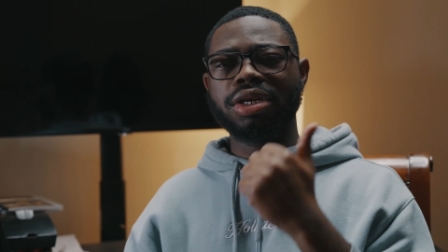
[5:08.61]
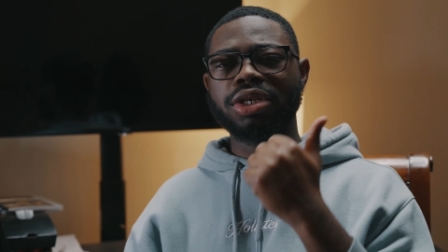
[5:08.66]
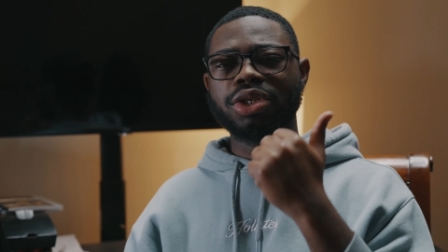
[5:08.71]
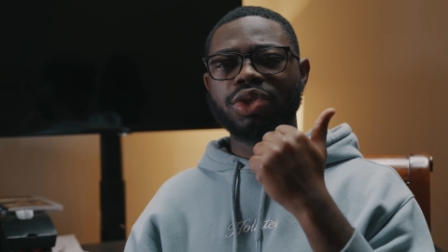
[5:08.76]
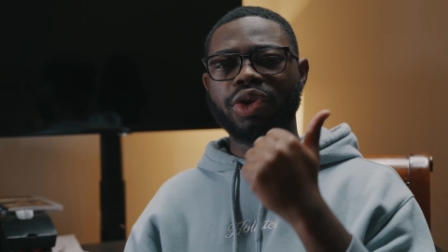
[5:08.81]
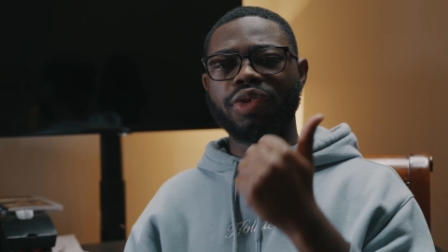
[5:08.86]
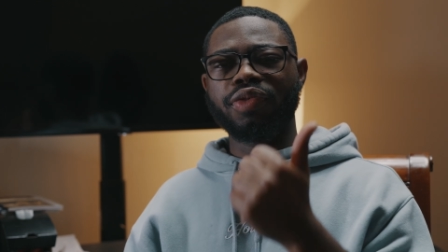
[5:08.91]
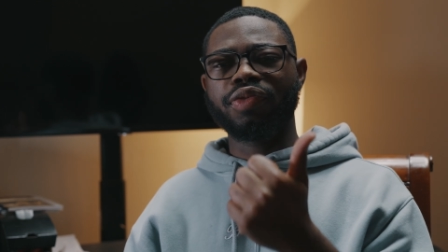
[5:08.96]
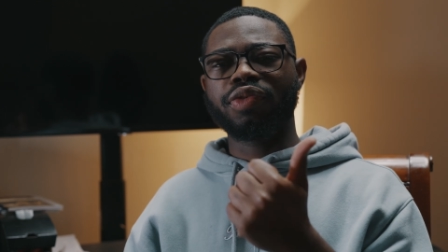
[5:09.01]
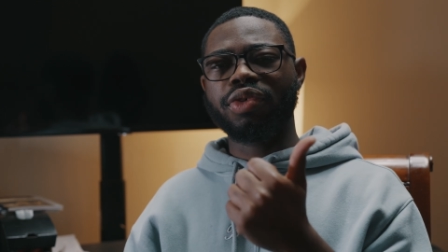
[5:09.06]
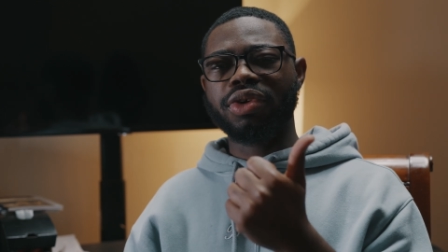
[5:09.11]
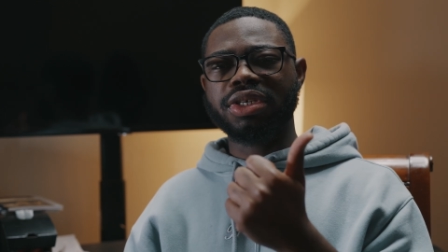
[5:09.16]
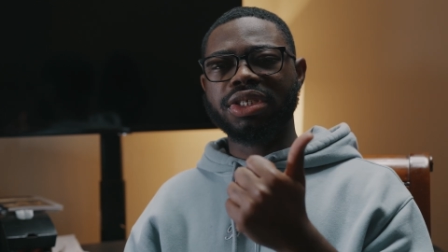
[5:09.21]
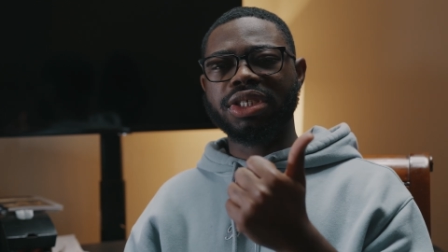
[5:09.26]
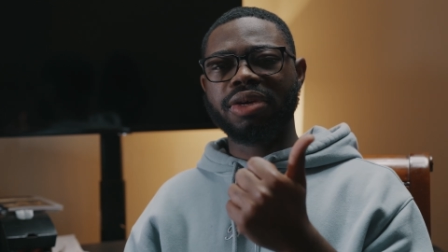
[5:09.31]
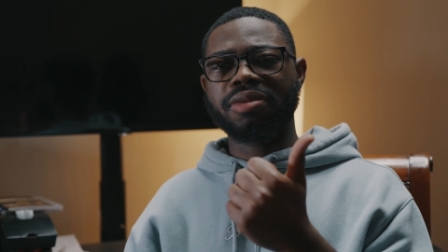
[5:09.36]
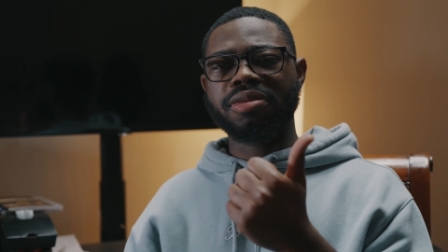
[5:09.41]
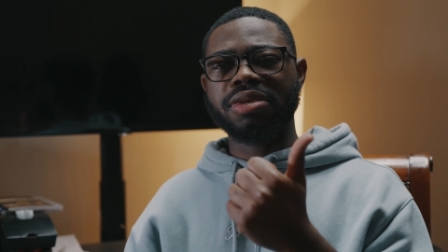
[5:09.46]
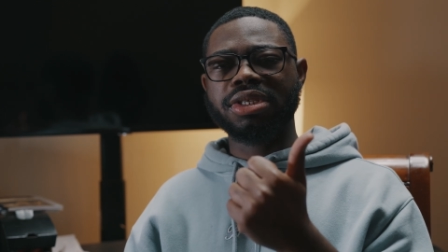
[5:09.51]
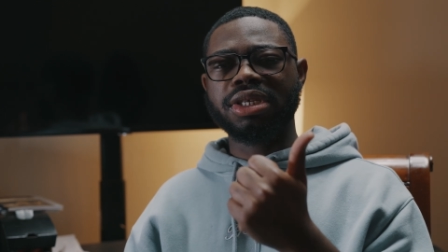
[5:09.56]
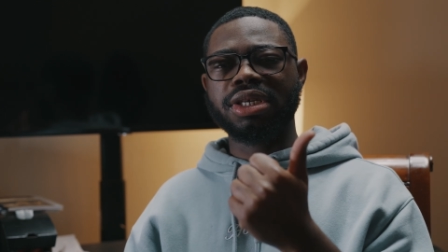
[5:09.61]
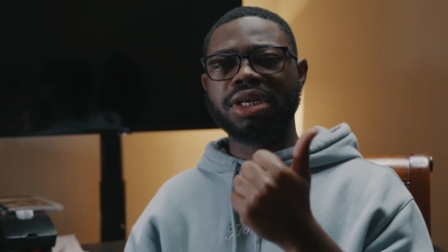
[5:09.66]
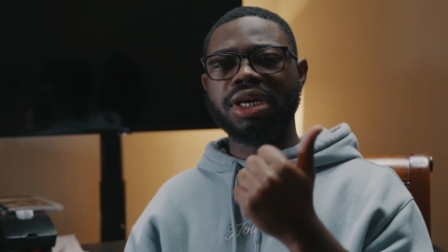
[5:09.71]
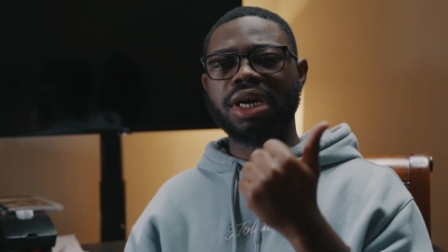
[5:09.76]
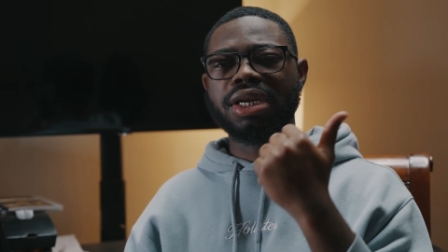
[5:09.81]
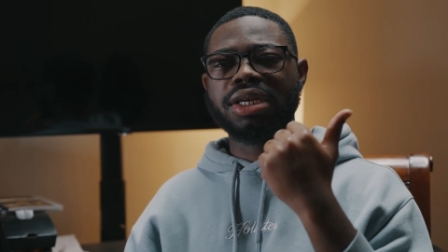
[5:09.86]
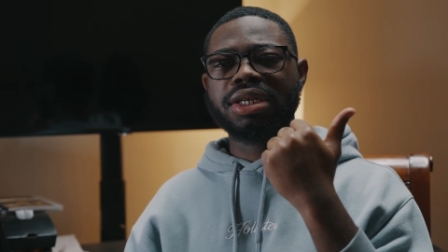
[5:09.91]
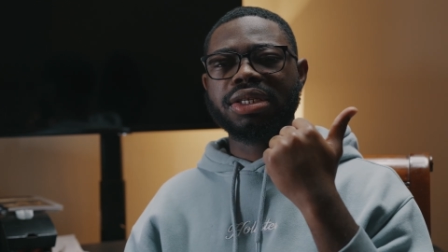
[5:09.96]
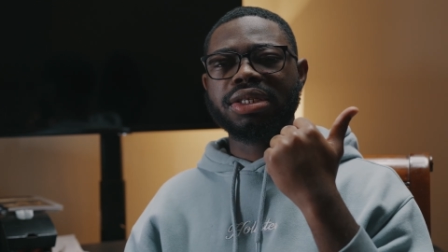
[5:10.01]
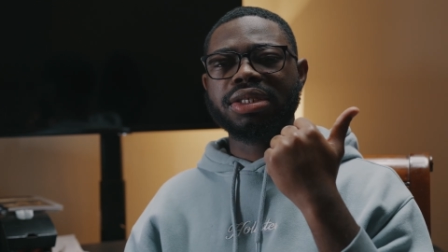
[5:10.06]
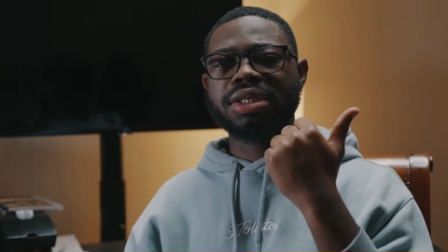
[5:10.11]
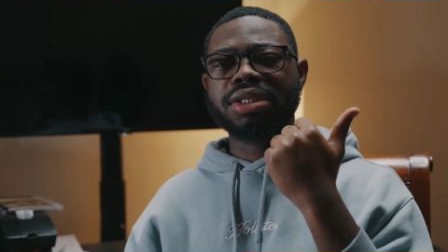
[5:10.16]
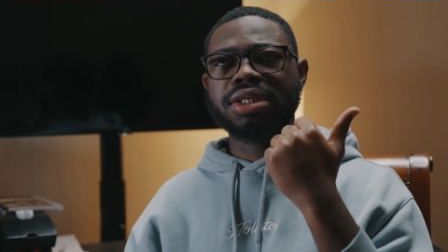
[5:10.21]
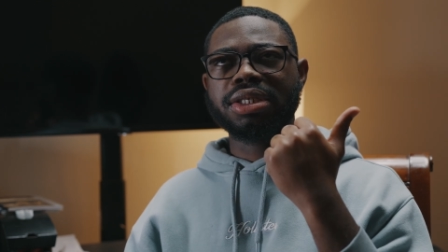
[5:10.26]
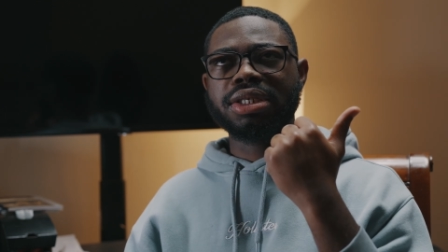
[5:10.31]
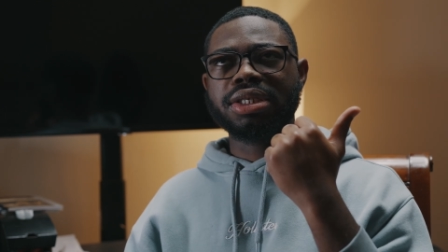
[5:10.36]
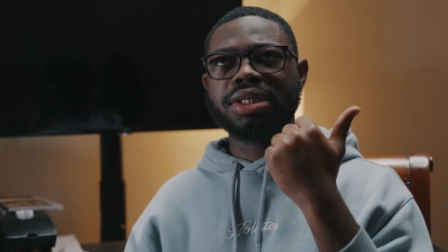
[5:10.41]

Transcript: 24-70 and the